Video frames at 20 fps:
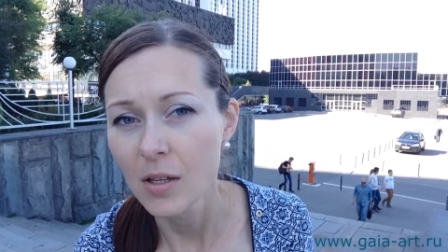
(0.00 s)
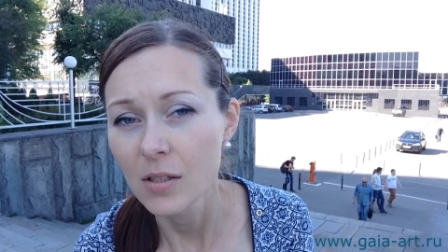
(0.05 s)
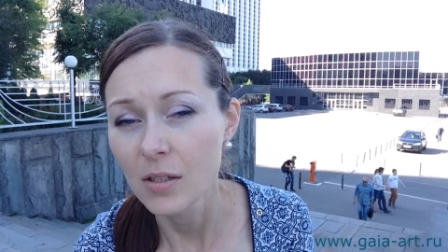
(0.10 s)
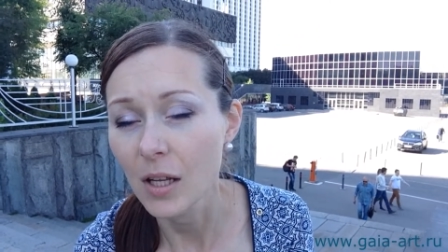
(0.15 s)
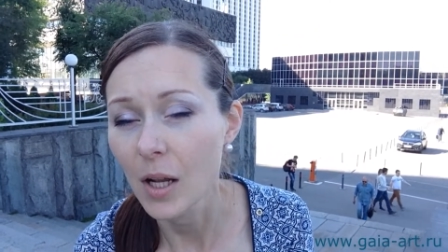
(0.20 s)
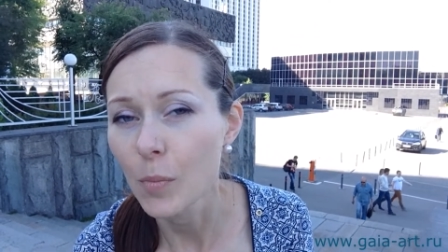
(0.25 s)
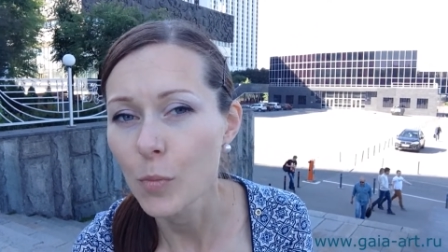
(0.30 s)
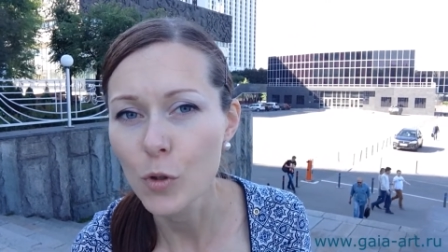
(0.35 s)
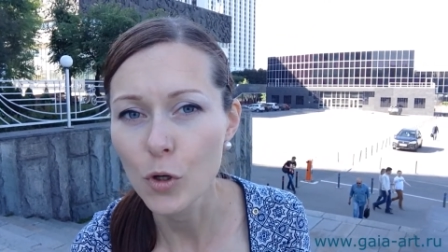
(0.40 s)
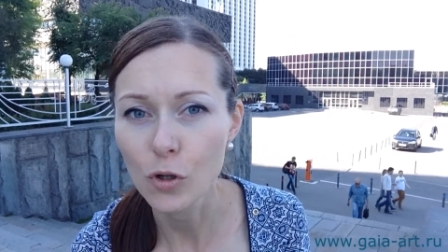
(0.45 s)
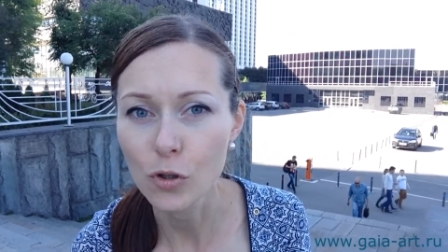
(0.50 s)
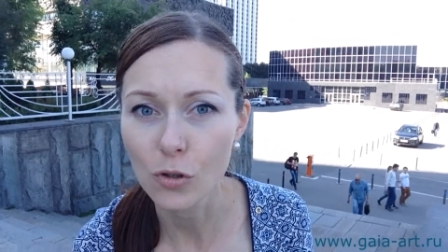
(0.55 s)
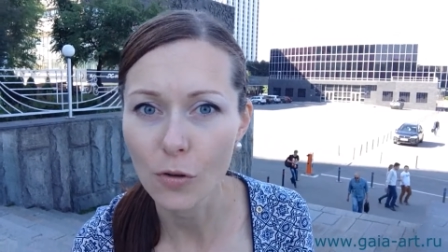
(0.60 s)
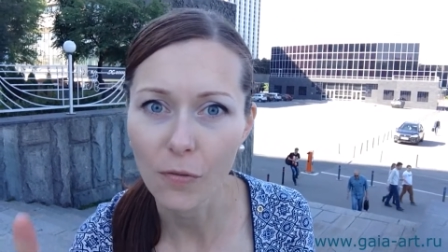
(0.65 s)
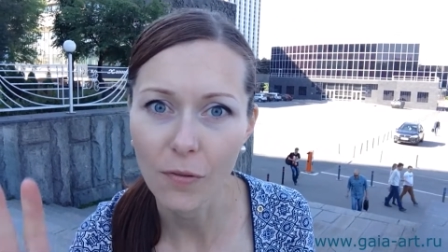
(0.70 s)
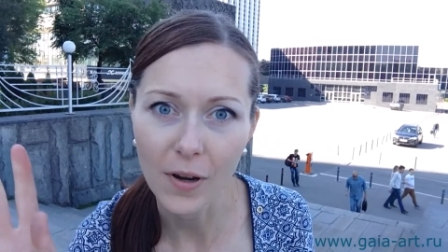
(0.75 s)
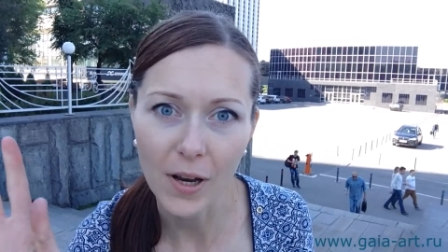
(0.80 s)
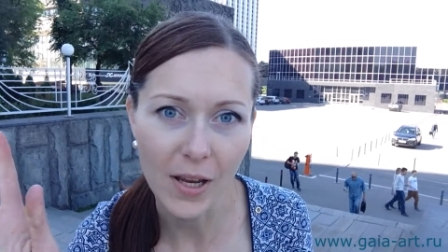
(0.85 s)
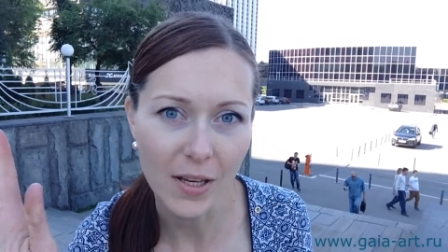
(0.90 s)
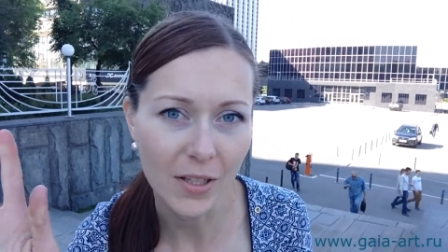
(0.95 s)
sculptures
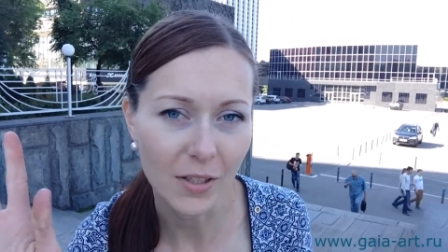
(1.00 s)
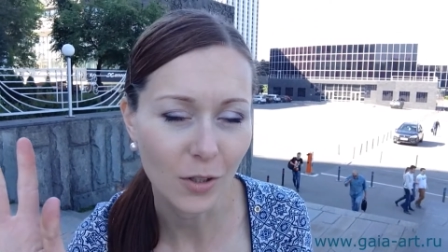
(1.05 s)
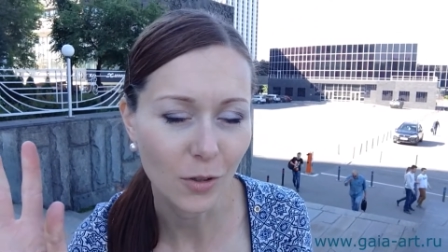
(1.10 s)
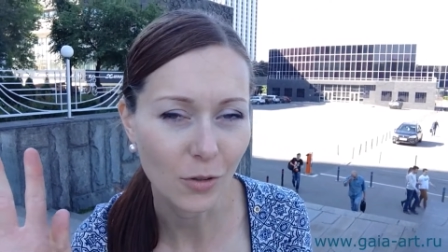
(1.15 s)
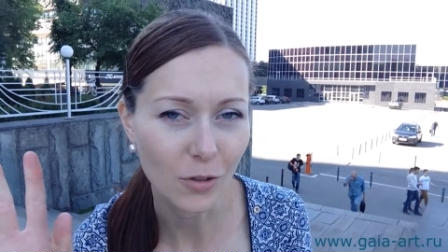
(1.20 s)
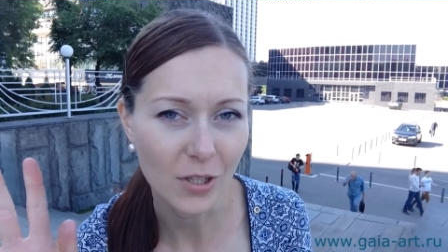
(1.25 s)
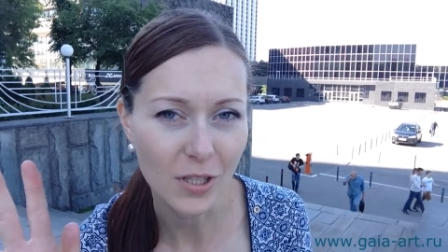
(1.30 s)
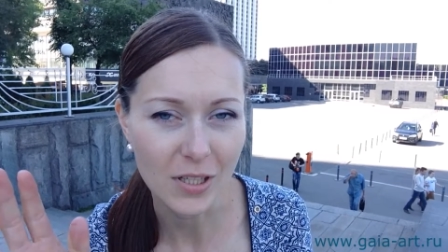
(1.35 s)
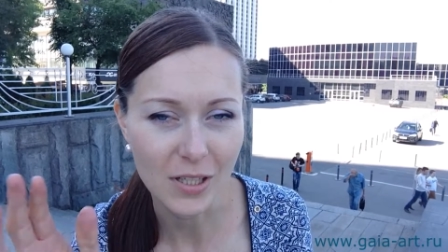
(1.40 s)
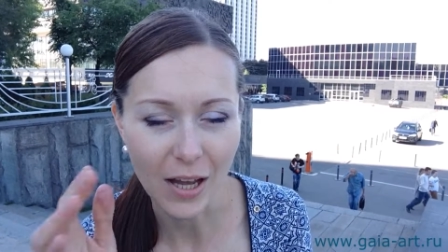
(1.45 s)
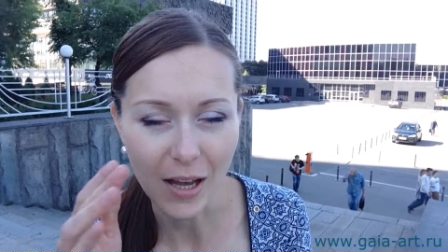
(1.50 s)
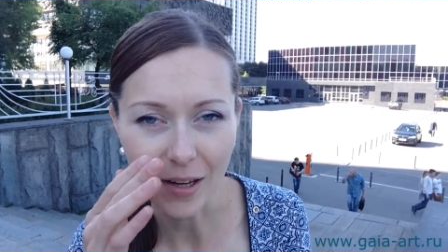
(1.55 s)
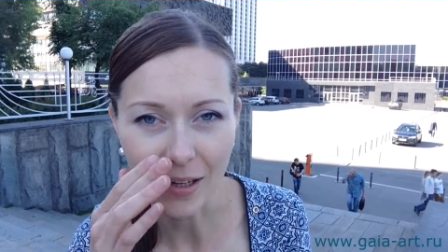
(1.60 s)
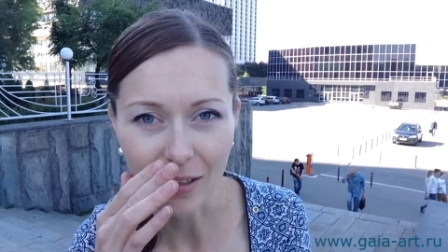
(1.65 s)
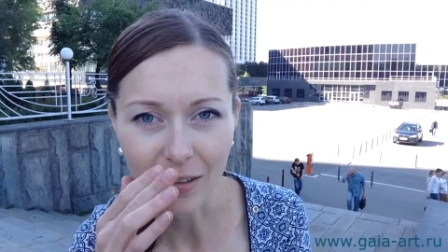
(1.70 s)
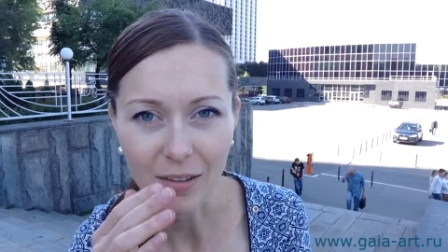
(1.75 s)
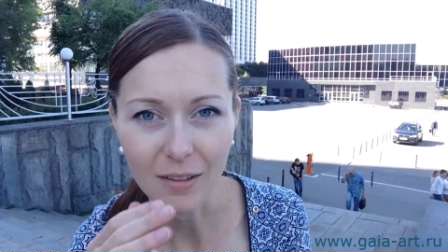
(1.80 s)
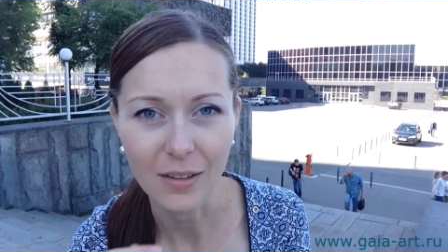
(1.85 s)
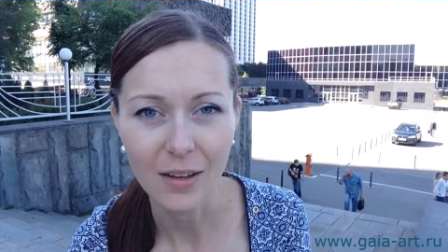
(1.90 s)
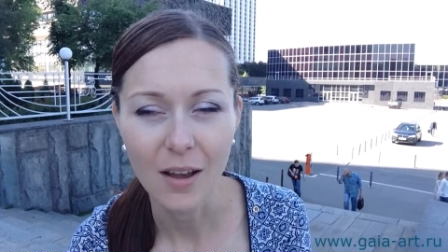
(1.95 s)
of Lenin or
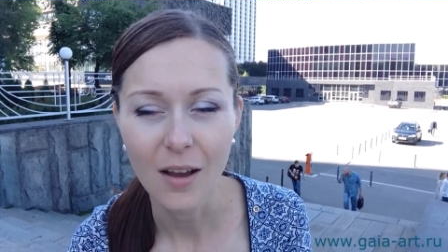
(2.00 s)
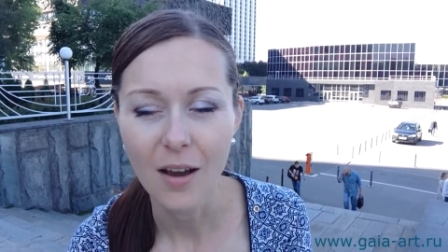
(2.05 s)
Stalin,